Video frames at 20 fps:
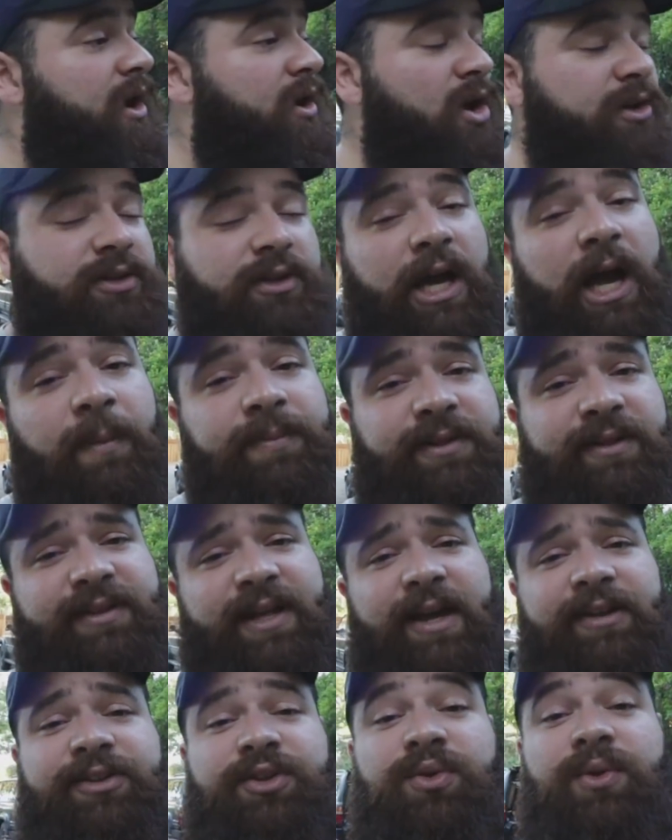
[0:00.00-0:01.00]
it also helps us
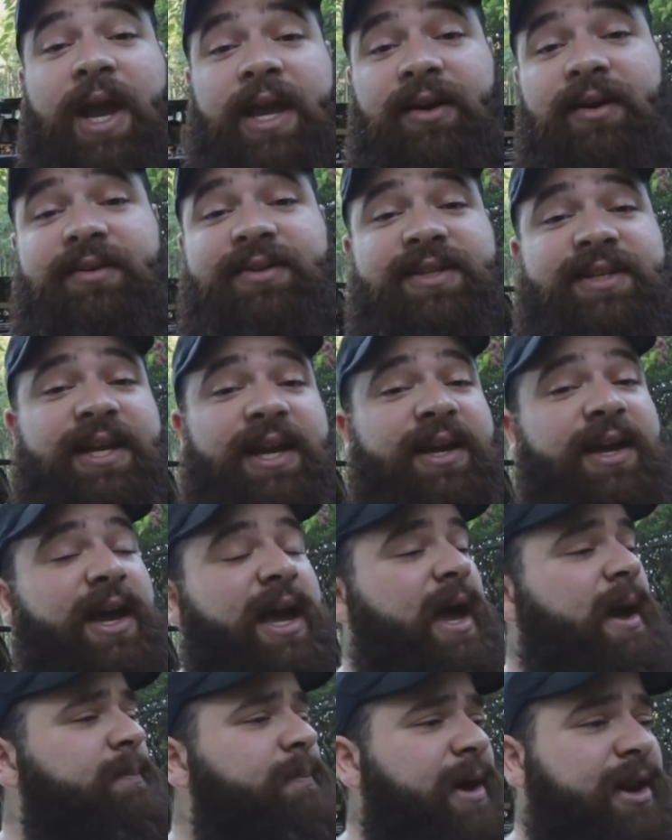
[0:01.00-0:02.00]
as creators to get
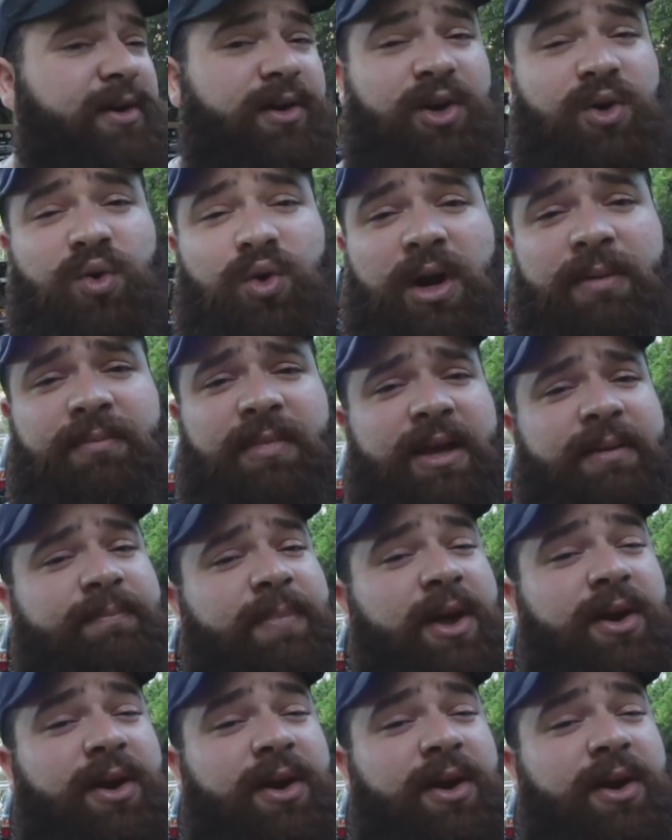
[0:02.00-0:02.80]
better equipment,